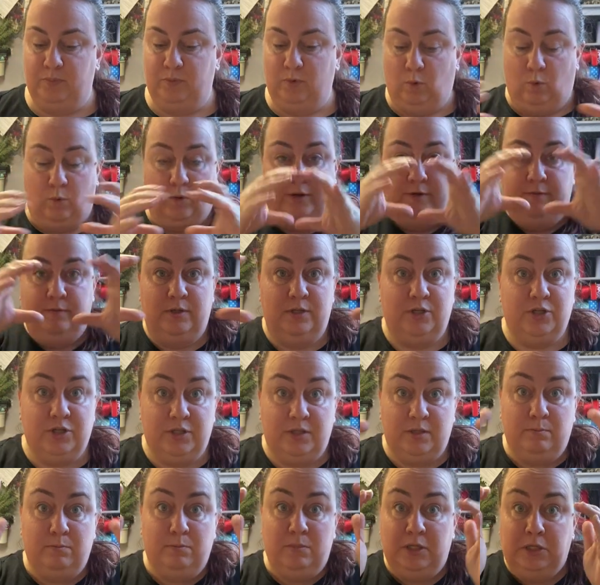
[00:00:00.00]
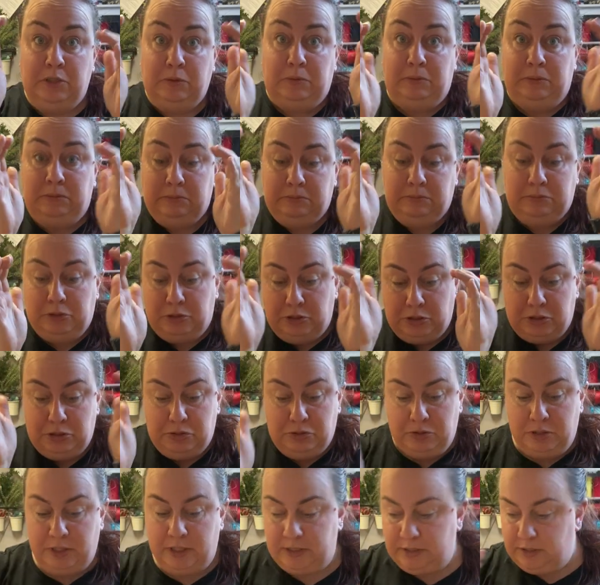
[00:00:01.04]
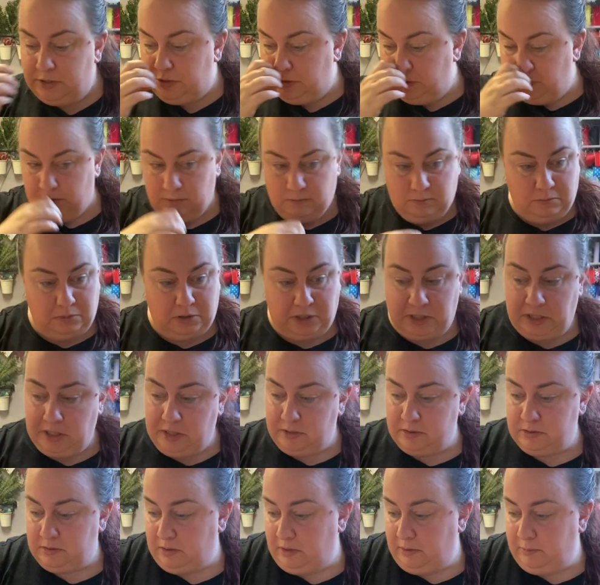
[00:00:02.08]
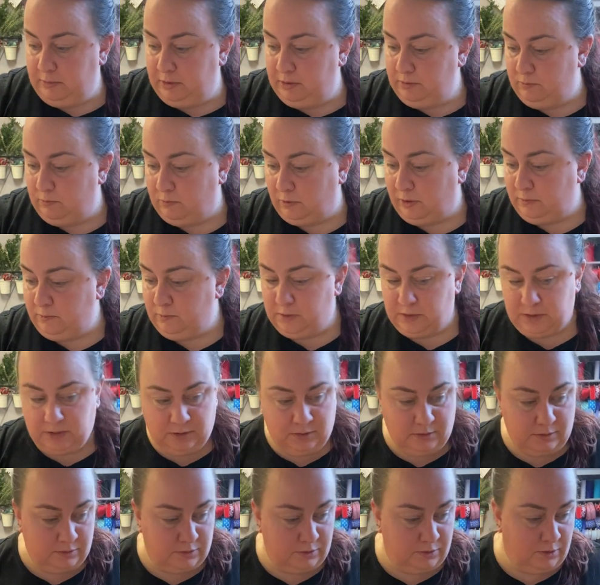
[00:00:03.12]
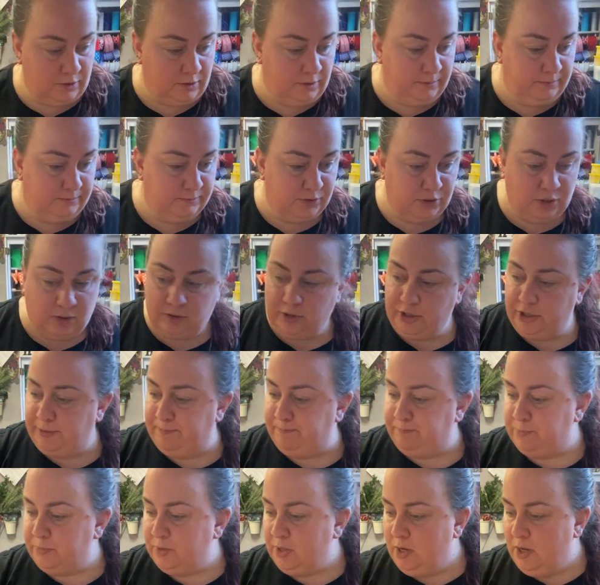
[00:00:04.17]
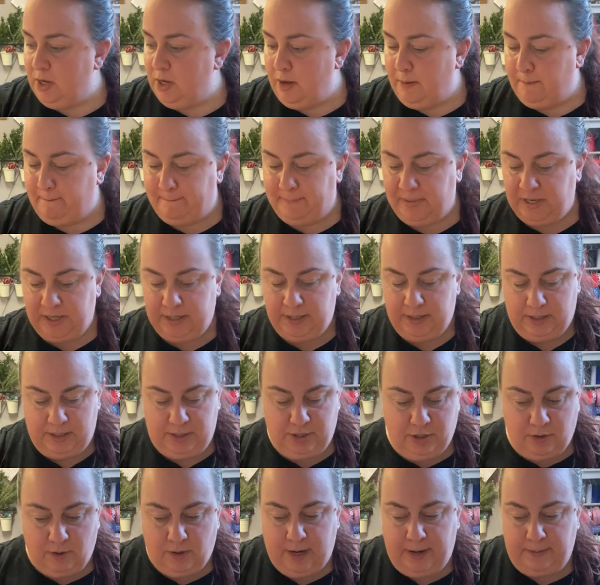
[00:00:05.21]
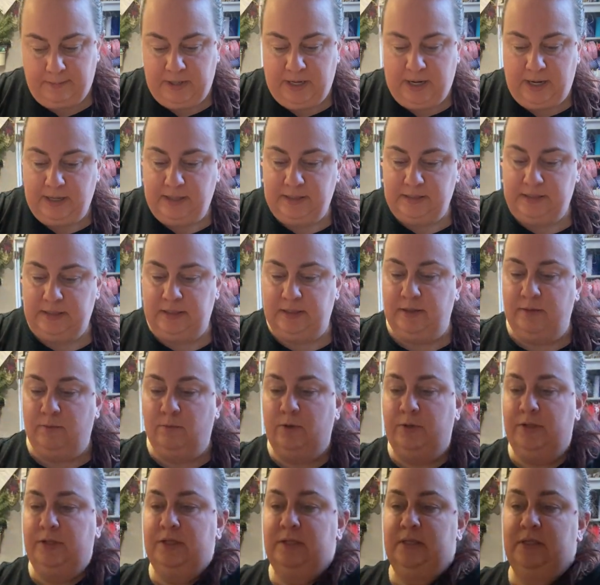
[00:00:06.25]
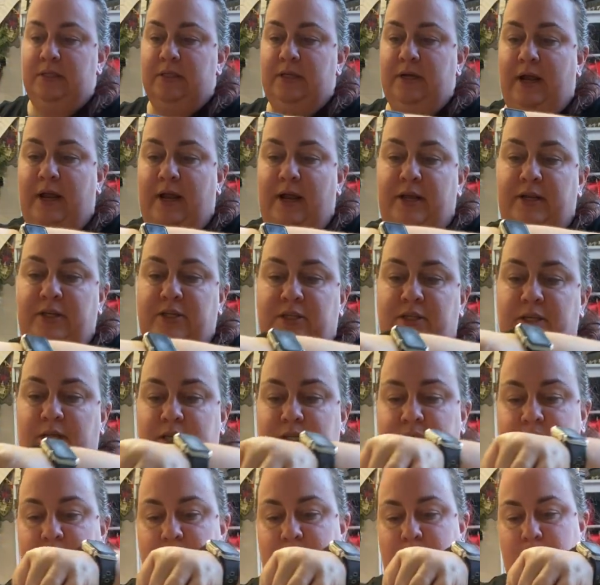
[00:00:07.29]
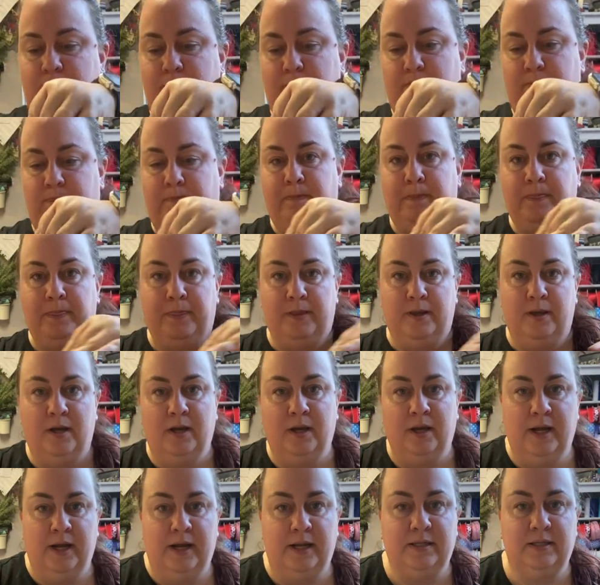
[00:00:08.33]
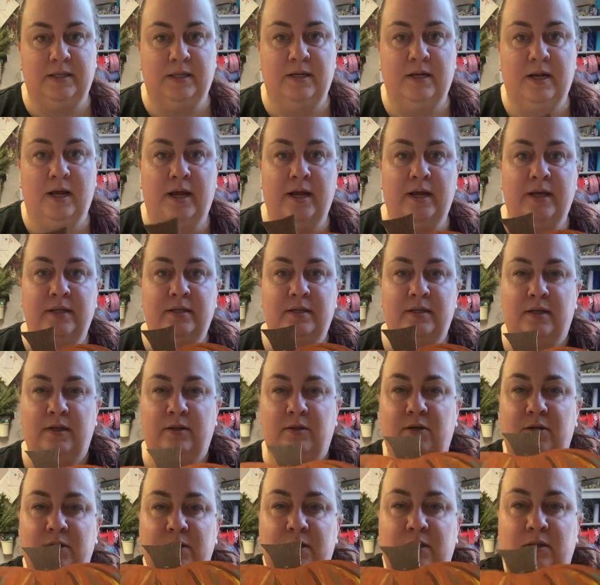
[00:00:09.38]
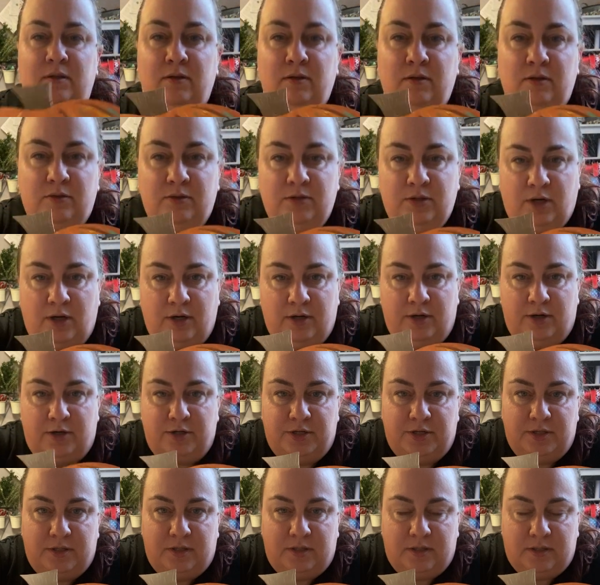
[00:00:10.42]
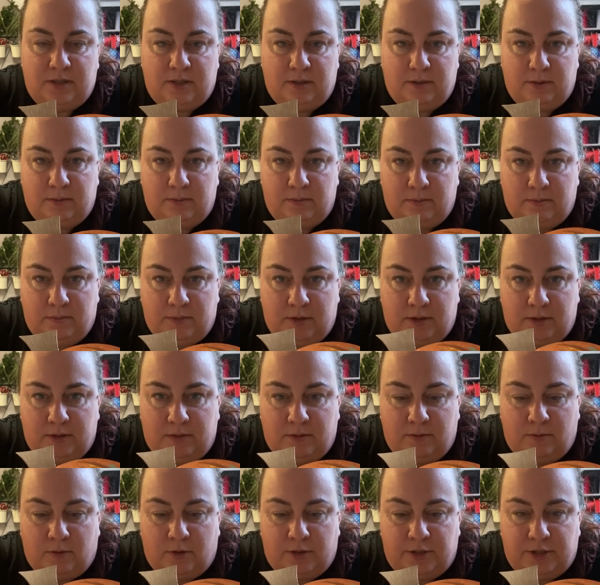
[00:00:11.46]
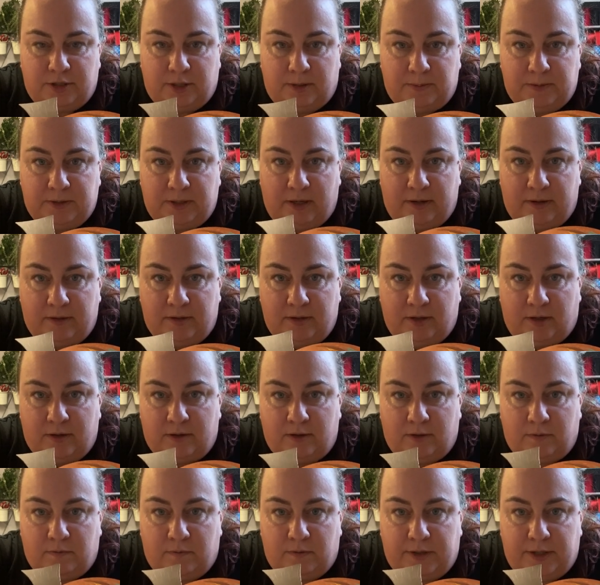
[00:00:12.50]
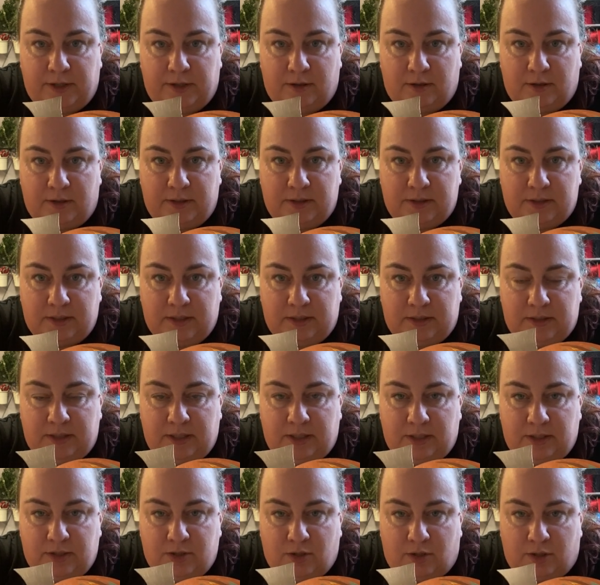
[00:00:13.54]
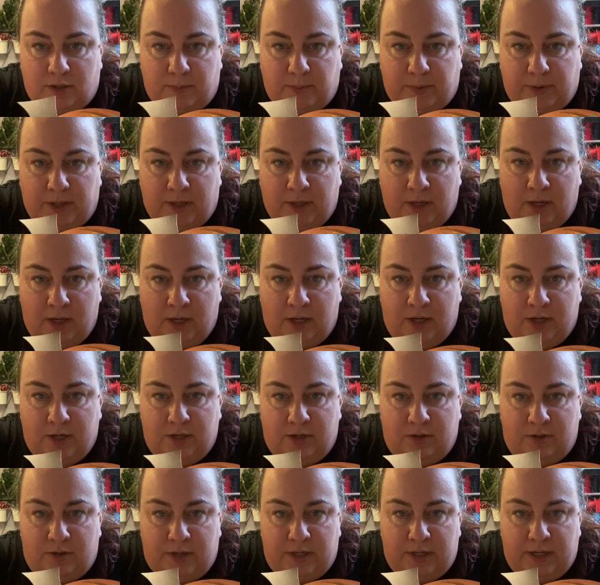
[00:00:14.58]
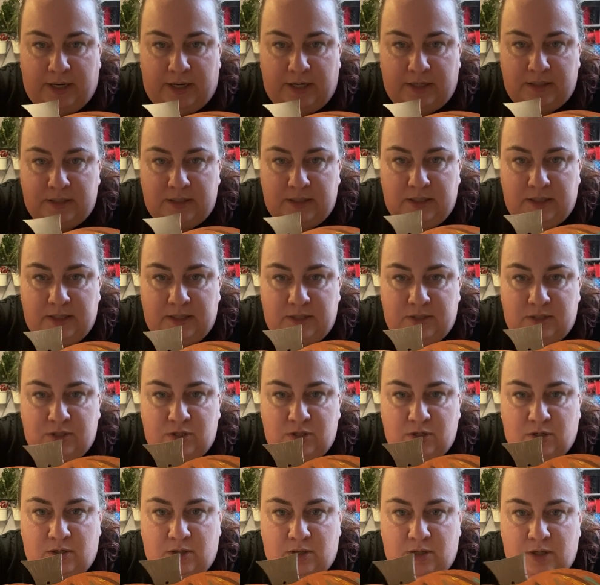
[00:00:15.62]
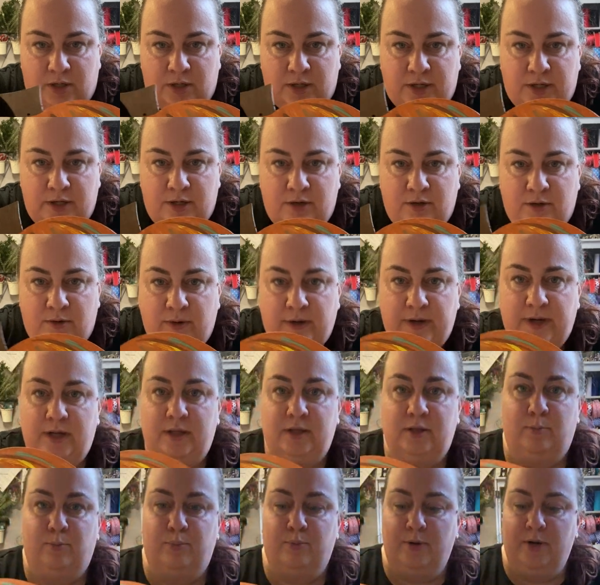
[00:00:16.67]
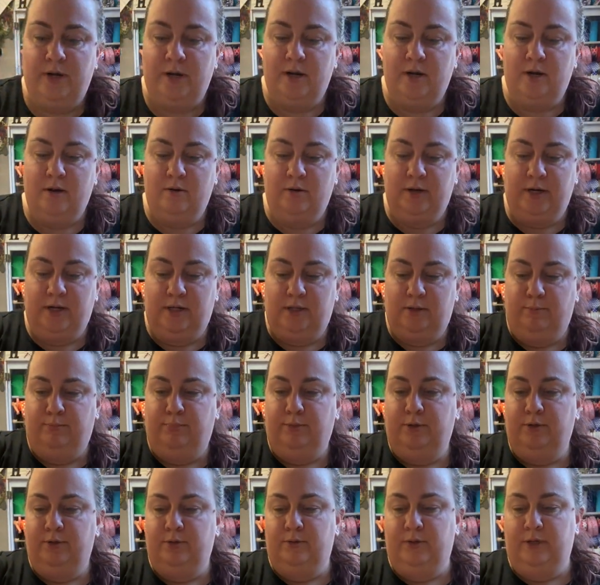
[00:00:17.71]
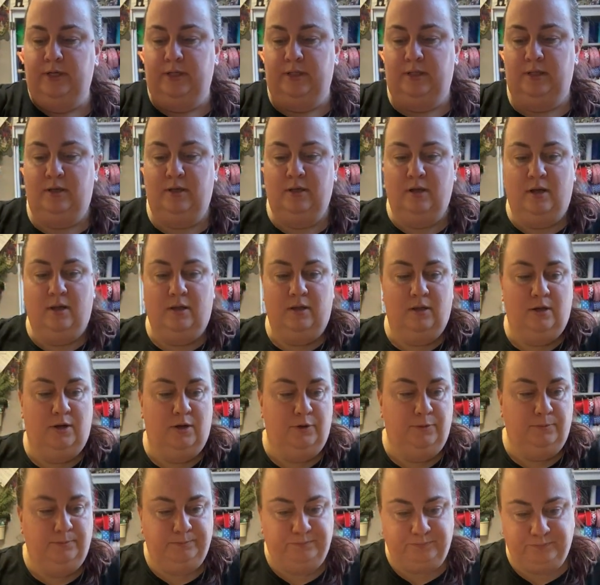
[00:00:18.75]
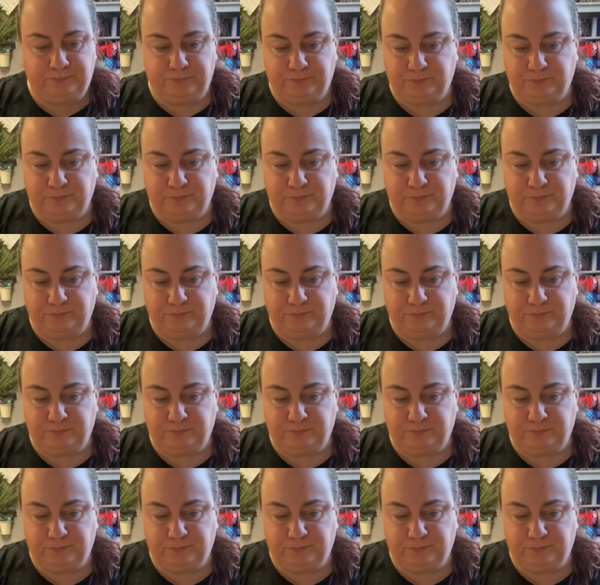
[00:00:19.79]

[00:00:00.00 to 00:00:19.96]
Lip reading: or even just the middle. You could do that too, I guess. I mean, run with scissors, girl. It's all good. But, you know, I'm kind of digging where this is at. It's a nice, it looks a little darker just because the workshop's kind of dark over here because it is getting dark, but you can kind of see it's dark. You know, I got the brown, I got the blue, I got the yellow,